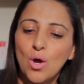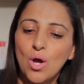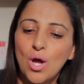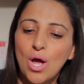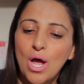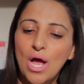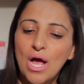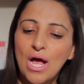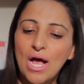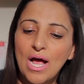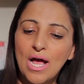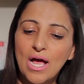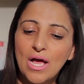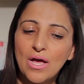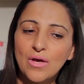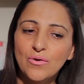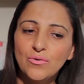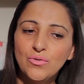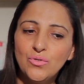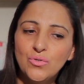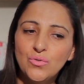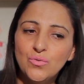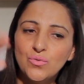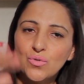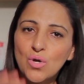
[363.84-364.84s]
how
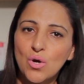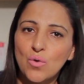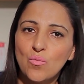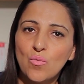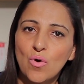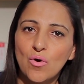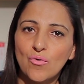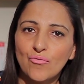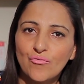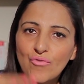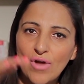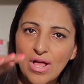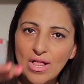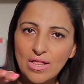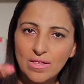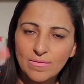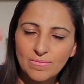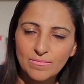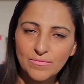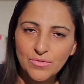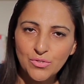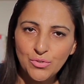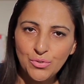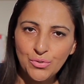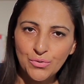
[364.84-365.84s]
you know what
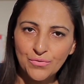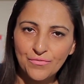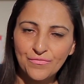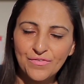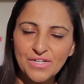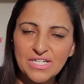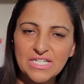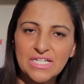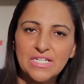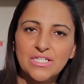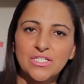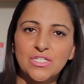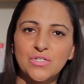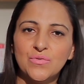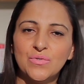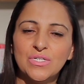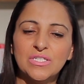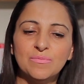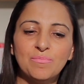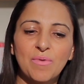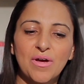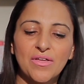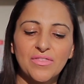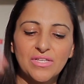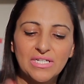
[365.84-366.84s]
realm you fit into
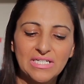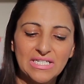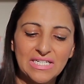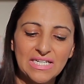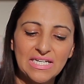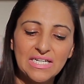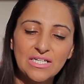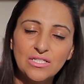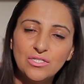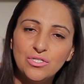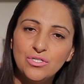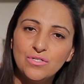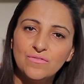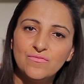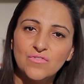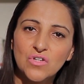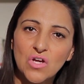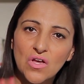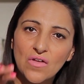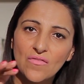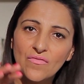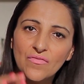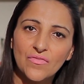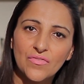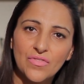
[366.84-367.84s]
is by the deeds you've
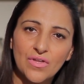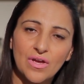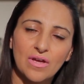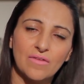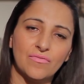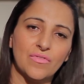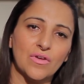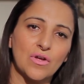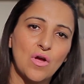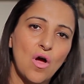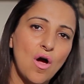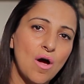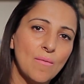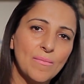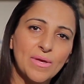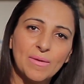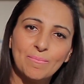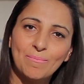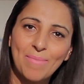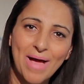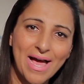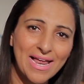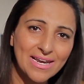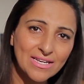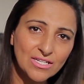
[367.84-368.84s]
done, the
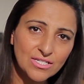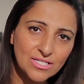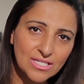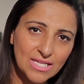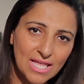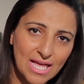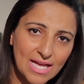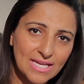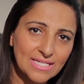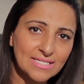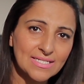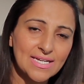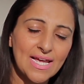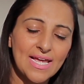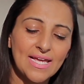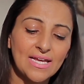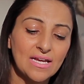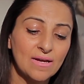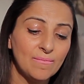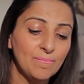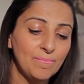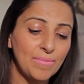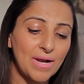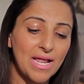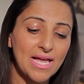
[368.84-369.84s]
karmic balance that has
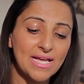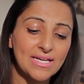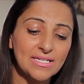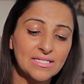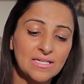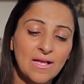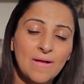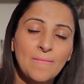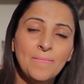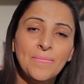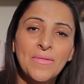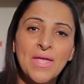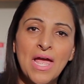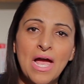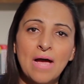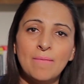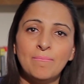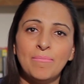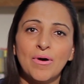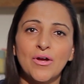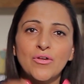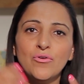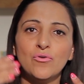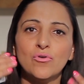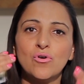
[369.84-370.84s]
taken place, and
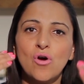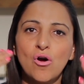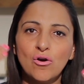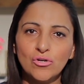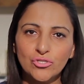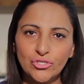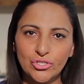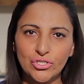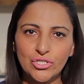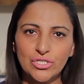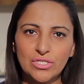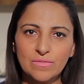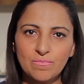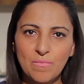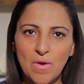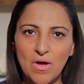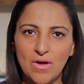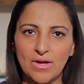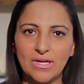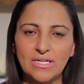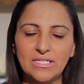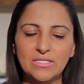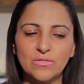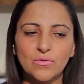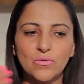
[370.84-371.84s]
by your conscious
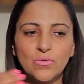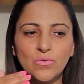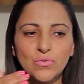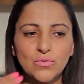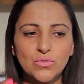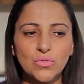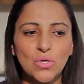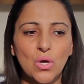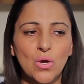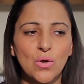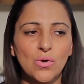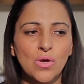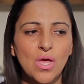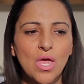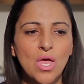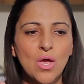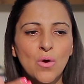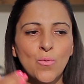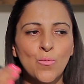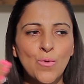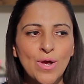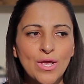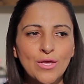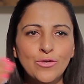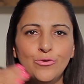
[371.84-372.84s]
mind also,
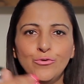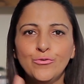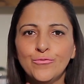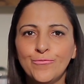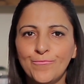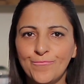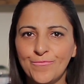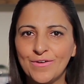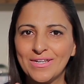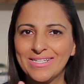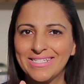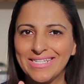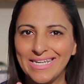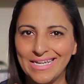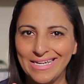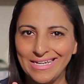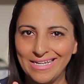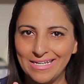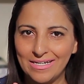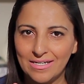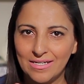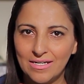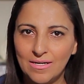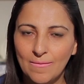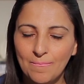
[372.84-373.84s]
where you fit
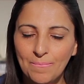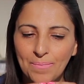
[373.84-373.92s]
in